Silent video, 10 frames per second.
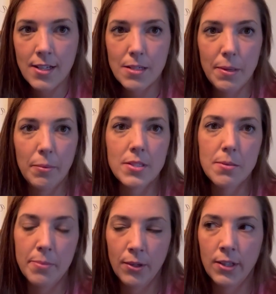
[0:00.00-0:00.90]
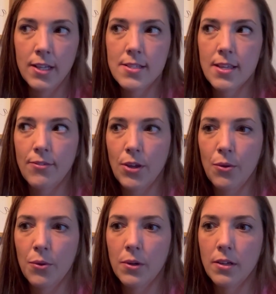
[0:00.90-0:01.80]
to be able to build this if
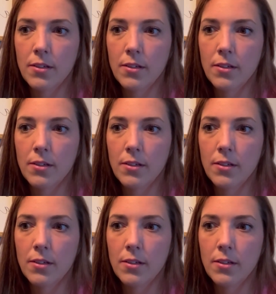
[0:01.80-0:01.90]
you